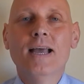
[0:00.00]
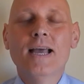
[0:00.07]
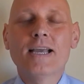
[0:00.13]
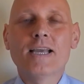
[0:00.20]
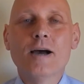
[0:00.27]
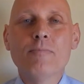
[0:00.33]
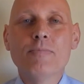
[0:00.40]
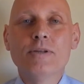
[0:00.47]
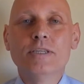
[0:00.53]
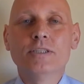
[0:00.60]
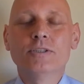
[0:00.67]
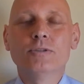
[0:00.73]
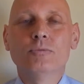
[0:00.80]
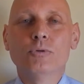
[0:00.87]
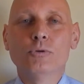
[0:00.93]

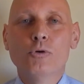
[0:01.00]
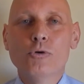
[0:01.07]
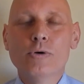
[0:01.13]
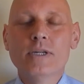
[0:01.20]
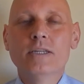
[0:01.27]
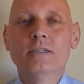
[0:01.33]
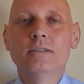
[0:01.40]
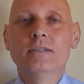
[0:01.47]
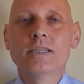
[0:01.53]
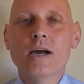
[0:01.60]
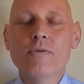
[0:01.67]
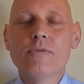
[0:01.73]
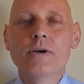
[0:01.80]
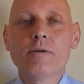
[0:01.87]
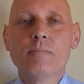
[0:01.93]
companies were already
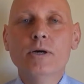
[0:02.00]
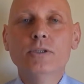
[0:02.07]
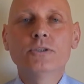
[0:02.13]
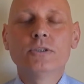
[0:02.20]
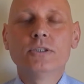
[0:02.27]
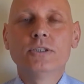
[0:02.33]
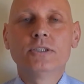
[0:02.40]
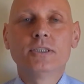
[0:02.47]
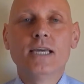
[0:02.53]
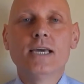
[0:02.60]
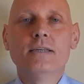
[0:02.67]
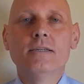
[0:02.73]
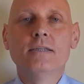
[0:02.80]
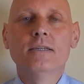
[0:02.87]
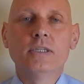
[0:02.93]
covering most of the
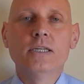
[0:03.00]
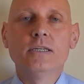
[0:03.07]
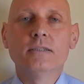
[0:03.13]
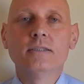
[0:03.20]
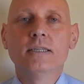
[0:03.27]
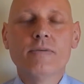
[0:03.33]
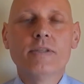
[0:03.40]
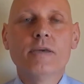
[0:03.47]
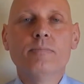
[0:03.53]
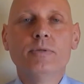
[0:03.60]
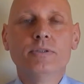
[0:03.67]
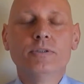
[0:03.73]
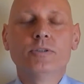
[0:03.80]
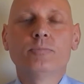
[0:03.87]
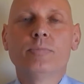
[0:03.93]
standard in their
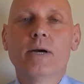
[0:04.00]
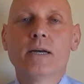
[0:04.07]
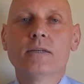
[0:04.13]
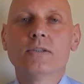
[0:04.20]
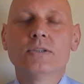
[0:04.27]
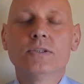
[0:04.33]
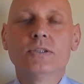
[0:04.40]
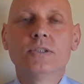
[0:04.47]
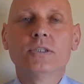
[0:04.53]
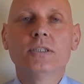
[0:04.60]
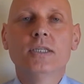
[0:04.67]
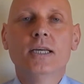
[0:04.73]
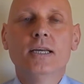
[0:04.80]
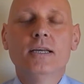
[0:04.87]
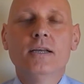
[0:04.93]
business practices.
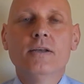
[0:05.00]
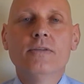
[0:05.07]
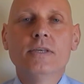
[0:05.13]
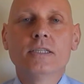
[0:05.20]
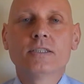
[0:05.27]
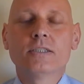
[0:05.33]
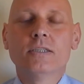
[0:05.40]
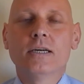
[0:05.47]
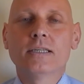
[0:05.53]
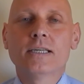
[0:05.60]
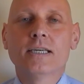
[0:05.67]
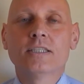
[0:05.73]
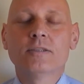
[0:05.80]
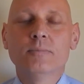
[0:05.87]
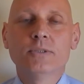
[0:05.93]
Things like
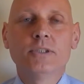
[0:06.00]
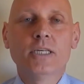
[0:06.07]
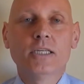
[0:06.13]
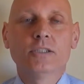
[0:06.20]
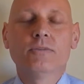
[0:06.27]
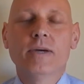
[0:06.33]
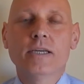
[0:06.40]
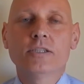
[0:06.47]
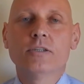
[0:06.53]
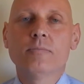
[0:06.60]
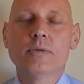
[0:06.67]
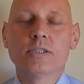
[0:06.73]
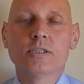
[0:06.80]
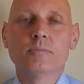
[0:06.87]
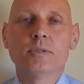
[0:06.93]
customer satisfaction
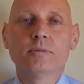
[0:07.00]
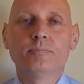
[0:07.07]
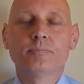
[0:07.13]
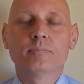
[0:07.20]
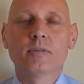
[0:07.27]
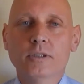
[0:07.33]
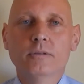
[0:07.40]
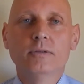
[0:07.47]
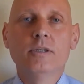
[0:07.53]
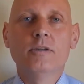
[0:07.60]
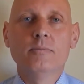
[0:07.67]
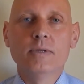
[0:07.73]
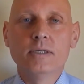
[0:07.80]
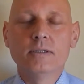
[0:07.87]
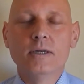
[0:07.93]
measurement. There'll need
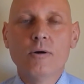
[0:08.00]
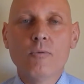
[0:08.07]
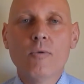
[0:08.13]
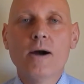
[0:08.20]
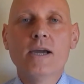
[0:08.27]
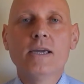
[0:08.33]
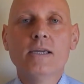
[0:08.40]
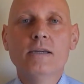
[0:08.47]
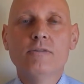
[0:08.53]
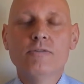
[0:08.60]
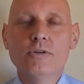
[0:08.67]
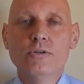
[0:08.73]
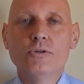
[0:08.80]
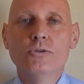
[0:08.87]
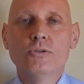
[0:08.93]
to be a way
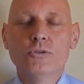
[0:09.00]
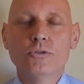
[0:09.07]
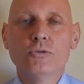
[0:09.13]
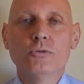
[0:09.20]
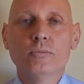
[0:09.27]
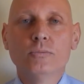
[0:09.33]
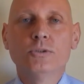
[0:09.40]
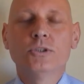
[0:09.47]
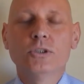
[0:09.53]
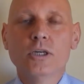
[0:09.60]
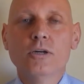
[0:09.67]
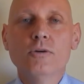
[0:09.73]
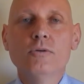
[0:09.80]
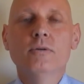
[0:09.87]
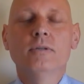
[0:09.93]
for you to
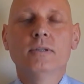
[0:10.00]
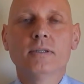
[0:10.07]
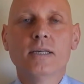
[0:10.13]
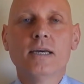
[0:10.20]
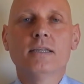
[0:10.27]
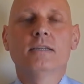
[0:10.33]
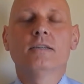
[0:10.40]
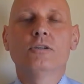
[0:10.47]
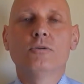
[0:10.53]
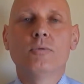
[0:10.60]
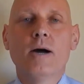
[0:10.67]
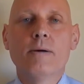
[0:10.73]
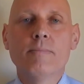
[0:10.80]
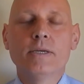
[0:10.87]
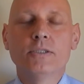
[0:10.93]
show that you
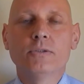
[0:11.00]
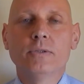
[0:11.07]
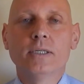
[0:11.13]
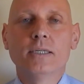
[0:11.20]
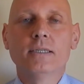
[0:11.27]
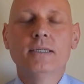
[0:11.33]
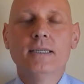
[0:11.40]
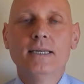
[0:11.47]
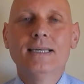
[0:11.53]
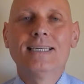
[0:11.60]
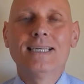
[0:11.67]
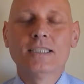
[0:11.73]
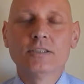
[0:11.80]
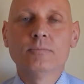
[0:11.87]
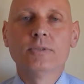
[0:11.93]
are measuring
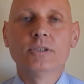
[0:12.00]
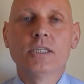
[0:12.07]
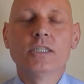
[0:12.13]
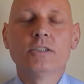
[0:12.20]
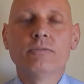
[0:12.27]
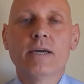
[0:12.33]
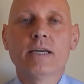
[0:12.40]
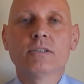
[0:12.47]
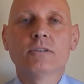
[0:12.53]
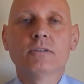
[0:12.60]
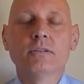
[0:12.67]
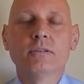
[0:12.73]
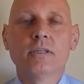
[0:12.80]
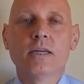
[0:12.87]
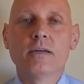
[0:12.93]
customer satisfaction.
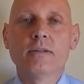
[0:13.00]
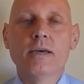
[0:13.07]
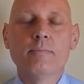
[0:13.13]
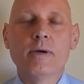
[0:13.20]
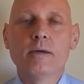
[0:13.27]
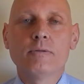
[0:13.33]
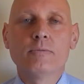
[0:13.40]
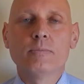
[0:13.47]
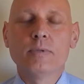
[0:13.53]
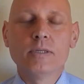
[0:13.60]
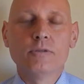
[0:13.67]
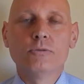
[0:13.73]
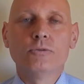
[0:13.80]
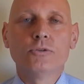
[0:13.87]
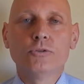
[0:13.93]
Now, that may be
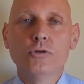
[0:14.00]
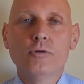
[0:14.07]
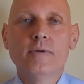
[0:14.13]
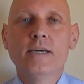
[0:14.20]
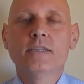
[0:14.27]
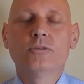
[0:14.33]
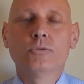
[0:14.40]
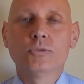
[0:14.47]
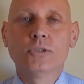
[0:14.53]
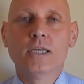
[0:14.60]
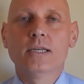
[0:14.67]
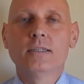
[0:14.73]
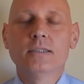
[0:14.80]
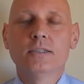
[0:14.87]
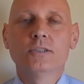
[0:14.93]
through surveys,
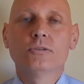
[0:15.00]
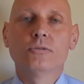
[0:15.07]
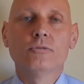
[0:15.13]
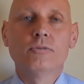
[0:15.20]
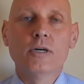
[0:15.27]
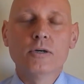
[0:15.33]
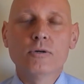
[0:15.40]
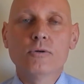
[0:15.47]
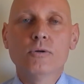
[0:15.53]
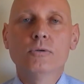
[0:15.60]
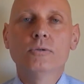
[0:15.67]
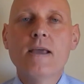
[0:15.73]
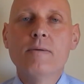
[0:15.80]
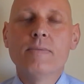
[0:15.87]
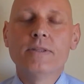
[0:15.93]
checklists, or phone
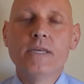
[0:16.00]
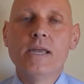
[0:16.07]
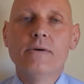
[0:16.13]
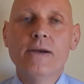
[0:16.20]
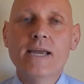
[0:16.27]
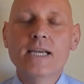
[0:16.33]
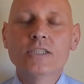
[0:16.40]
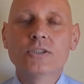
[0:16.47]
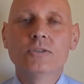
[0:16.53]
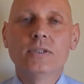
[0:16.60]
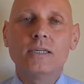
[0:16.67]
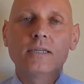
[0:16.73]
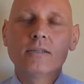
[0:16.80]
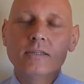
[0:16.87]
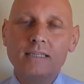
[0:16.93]
calls, but they are
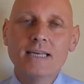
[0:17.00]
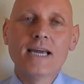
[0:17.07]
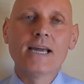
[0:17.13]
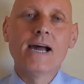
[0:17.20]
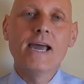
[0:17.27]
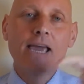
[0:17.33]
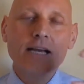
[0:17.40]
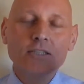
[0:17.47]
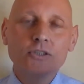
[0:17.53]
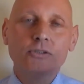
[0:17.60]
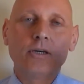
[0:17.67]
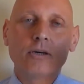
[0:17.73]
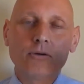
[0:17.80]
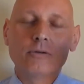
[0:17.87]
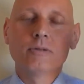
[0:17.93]
extra
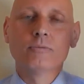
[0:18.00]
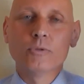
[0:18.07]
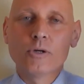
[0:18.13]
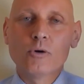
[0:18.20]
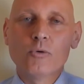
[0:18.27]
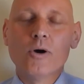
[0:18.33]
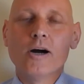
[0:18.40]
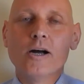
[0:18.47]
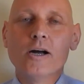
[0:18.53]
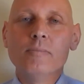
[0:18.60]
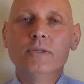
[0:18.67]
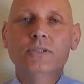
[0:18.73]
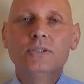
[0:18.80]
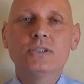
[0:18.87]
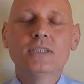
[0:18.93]

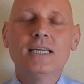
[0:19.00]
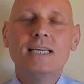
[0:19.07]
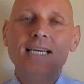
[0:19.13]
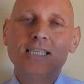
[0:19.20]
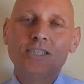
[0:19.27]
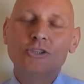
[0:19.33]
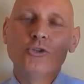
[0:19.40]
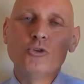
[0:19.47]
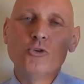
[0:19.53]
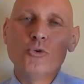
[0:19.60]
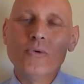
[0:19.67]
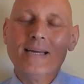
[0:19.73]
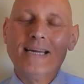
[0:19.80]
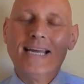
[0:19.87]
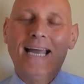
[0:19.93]
requirements
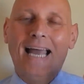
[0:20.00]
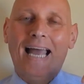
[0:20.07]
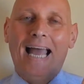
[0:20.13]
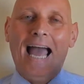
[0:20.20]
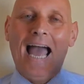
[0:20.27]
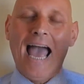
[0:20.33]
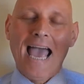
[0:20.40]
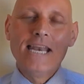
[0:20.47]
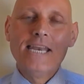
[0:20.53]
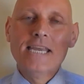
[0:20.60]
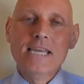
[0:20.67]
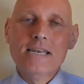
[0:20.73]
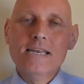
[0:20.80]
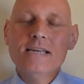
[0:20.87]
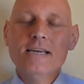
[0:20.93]
to add
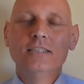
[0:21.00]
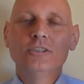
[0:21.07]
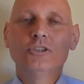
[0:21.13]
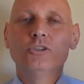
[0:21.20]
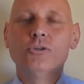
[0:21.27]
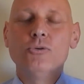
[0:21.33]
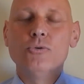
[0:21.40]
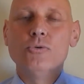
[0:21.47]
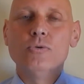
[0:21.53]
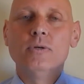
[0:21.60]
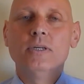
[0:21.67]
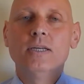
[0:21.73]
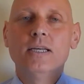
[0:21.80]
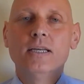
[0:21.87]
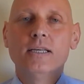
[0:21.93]
in to
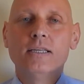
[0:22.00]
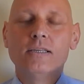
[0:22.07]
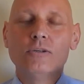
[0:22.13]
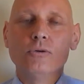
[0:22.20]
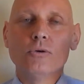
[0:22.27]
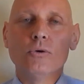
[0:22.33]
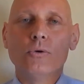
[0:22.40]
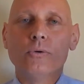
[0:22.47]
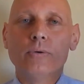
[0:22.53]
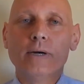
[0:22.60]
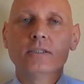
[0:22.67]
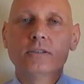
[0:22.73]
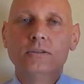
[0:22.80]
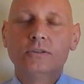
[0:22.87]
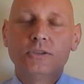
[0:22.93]
your
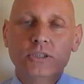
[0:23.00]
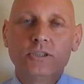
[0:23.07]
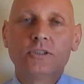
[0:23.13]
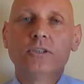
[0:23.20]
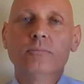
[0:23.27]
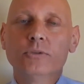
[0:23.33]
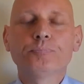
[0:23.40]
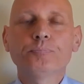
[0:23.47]
system.